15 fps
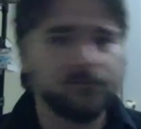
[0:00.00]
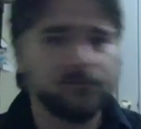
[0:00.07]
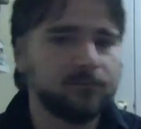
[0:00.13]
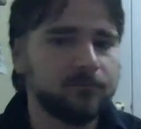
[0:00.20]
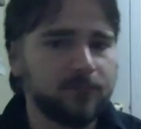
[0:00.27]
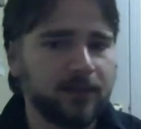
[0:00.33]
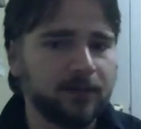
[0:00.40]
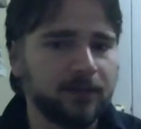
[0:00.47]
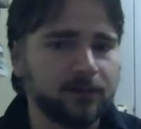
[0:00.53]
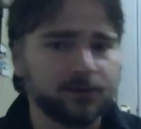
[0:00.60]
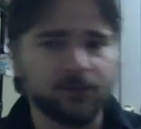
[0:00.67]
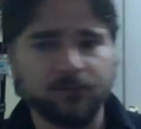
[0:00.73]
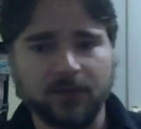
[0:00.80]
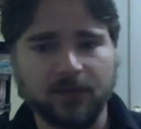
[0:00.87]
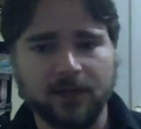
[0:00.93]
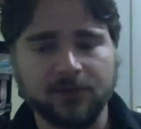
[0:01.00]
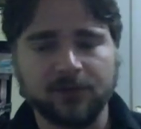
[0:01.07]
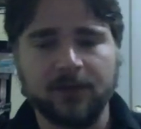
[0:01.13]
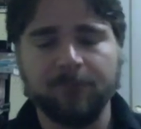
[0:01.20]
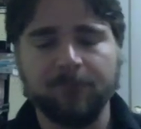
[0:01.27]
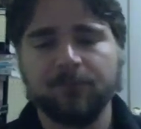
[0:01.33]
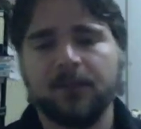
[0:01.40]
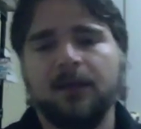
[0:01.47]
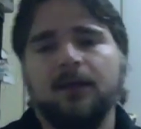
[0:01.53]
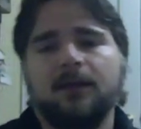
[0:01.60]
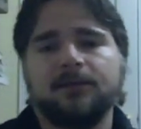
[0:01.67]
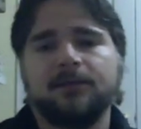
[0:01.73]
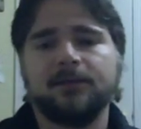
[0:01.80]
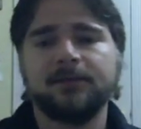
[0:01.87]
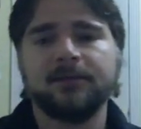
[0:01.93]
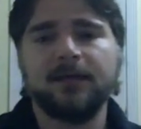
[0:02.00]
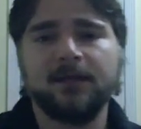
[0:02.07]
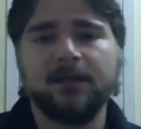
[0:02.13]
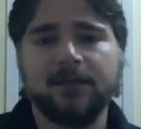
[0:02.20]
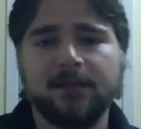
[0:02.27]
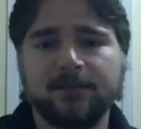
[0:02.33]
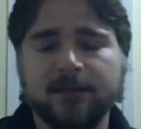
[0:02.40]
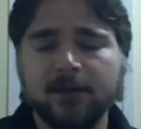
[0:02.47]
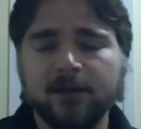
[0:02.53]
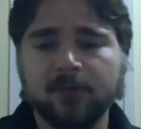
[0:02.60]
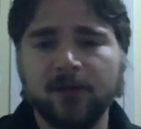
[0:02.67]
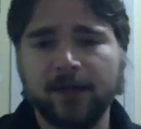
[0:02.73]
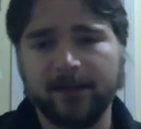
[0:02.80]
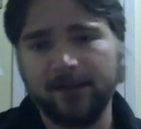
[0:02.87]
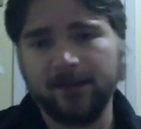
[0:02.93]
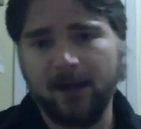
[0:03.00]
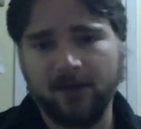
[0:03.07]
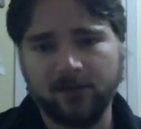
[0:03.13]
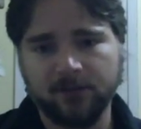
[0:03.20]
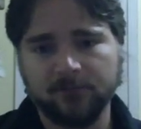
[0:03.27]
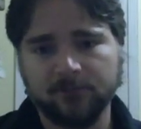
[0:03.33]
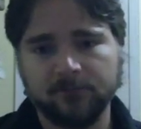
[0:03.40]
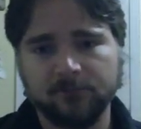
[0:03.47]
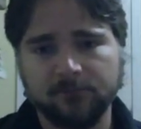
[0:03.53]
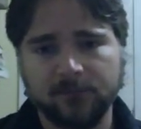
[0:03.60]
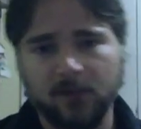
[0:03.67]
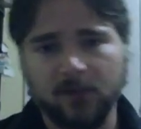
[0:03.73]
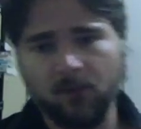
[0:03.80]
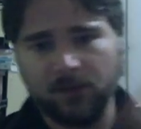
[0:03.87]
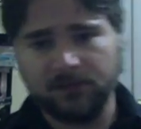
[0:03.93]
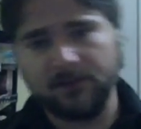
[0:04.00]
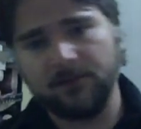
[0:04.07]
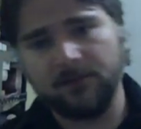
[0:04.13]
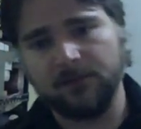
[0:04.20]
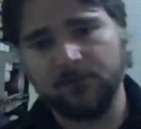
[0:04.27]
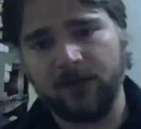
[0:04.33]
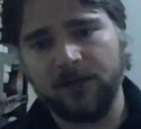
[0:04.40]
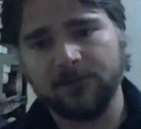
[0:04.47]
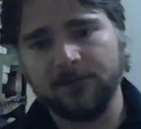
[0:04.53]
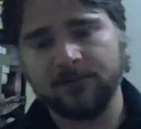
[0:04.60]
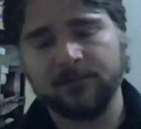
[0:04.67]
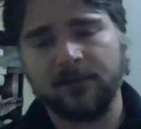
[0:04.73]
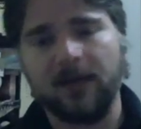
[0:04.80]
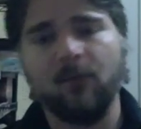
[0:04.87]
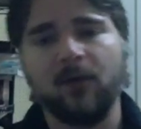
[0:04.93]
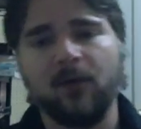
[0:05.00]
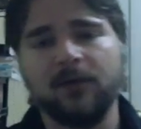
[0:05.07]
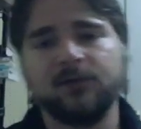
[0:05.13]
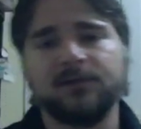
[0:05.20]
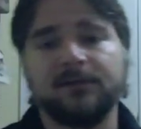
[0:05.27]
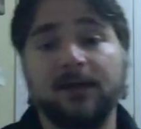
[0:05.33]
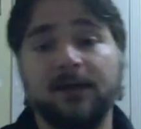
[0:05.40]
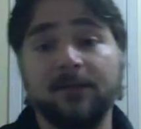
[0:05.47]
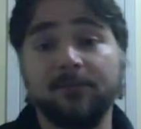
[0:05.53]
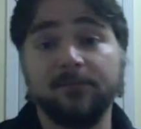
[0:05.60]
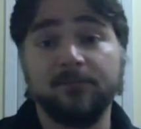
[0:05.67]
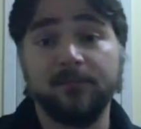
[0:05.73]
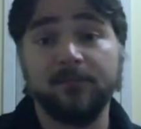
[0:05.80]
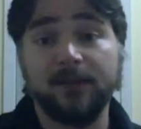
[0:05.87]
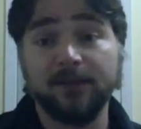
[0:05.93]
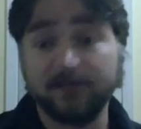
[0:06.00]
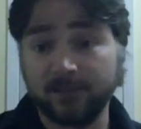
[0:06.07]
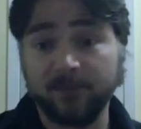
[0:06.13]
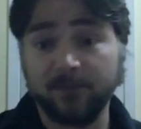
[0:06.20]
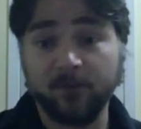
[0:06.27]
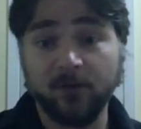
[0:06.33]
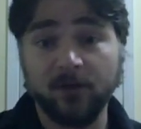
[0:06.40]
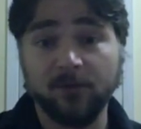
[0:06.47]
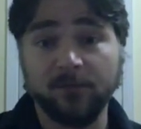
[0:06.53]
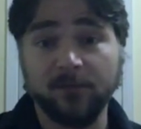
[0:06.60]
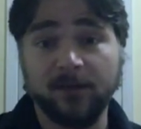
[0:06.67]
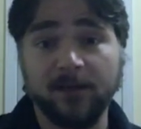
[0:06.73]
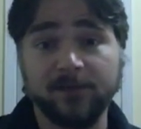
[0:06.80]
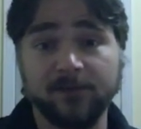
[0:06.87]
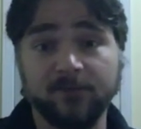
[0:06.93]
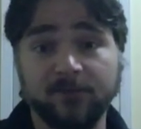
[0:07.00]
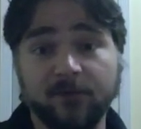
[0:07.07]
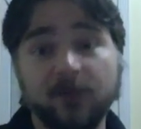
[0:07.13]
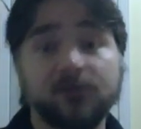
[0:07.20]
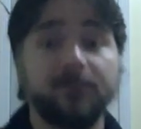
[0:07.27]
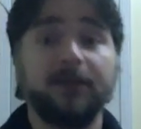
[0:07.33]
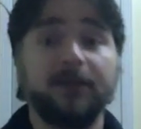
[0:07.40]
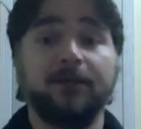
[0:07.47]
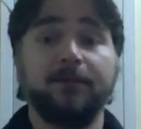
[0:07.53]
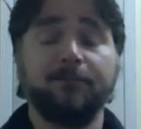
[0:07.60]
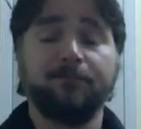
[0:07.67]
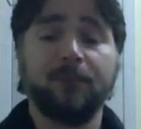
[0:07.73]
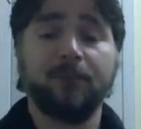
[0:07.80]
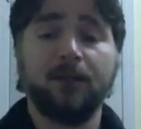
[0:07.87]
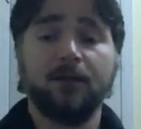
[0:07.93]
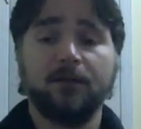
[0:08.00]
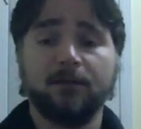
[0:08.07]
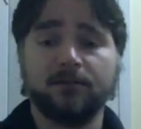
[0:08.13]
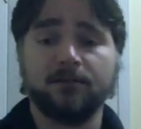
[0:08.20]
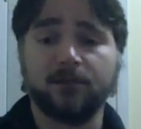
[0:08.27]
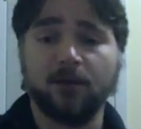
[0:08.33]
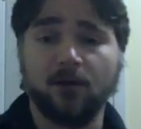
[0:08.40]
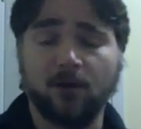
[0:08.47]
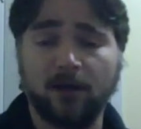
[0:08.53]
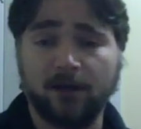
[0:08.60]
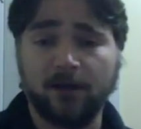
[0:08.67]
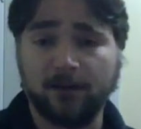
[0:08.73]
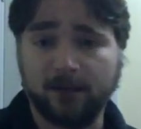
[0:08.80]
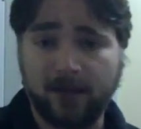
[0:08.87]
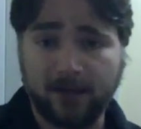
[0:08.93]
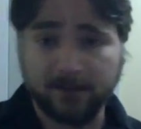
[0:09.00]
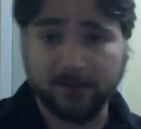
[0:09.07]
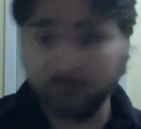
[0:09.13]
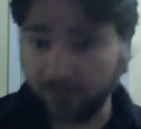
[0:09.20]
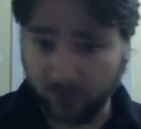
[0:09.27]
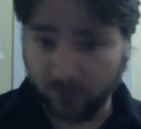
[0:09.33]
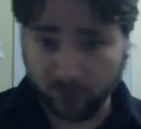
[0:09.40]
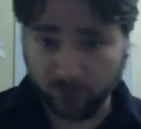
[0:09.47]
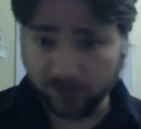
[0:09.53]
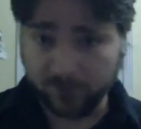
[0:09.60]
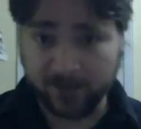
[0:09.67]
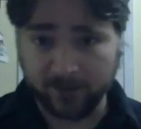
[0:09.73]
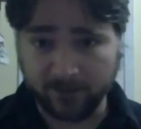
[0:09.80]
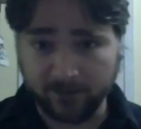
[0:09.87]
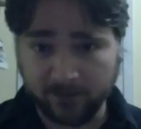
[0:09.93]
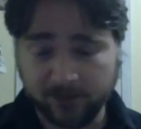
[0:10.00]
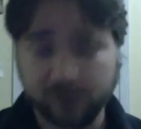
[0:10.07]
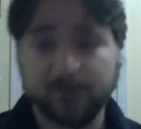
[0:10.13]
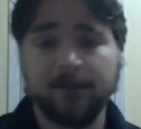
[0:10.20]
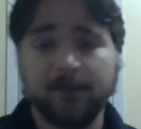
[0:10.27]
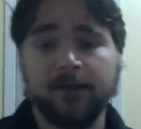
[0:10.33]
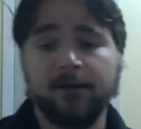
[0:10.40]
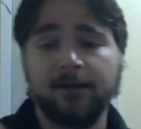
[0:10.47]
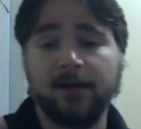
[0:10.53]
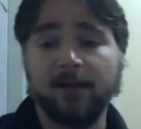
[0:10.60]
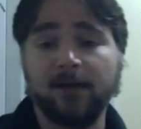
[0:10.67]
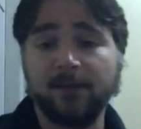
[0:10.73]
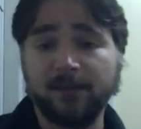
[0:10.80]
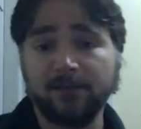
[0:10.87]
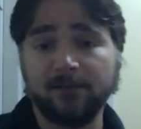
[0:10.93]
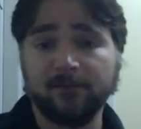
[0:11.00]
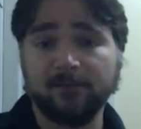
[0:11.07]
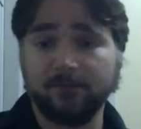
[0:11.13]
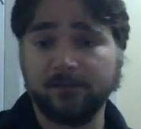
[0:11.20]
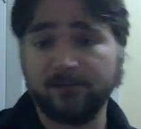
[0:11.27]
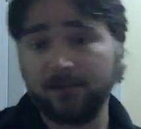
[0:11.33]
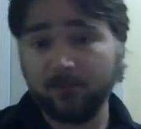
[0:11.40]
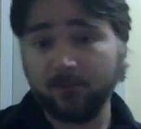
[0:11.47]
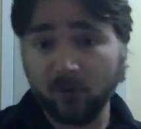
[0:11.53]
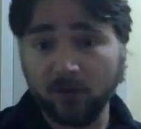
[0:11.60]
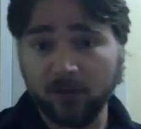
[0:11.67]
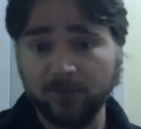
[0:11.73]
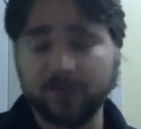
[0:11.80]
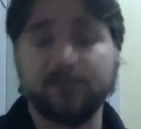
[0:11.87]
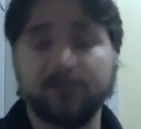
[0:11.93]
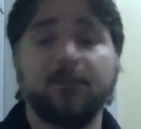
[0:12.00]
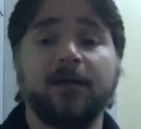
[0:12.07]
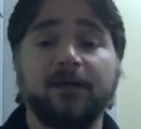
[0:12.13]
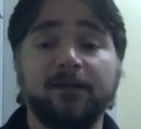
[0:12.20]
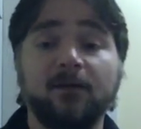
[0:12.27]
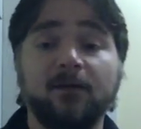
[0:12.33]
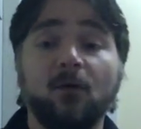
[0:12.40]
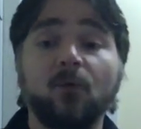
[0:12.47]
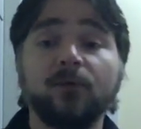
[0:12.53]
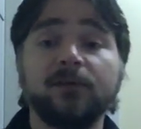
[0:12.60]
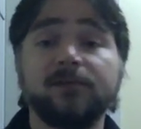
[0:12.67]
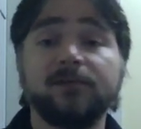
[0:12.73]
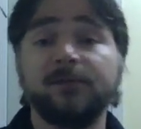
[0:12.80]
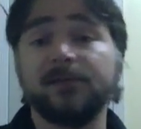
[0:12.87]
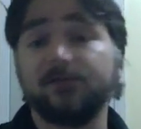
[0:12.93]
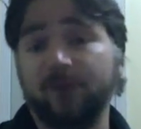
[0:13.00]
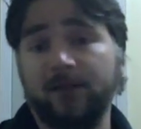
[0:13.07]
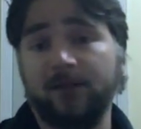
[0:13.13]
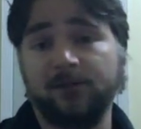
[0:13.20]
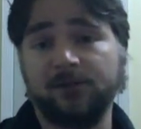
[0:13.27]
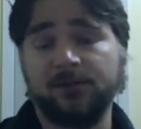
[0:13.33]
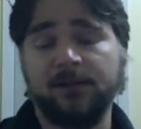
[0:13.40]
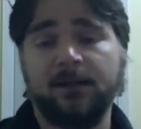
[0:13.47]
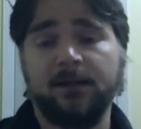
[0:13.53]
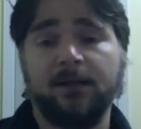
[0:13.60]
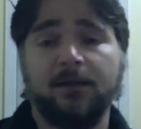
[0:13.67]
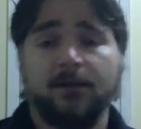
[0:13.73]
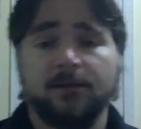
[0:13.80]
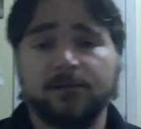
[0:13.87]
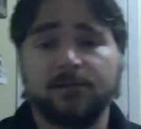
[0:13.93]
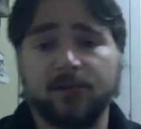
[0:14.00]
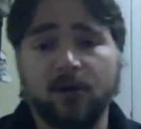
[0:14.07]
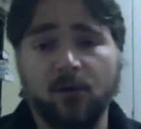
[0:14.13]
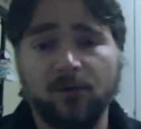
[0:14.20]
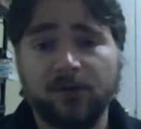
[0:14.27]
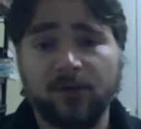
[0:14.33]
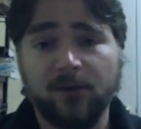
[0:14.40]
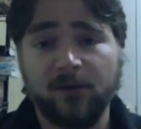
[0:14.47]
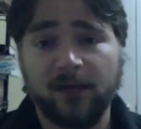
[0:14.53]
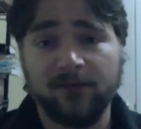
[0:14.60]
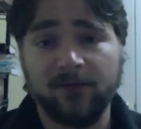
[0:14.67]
English and French, right? So let's say instead of writing a novel that I want to sell in France, I'm in the same room as a French speaker. So I only speak English. I'm in the same room as somebody that only speaks French. So if I want to have a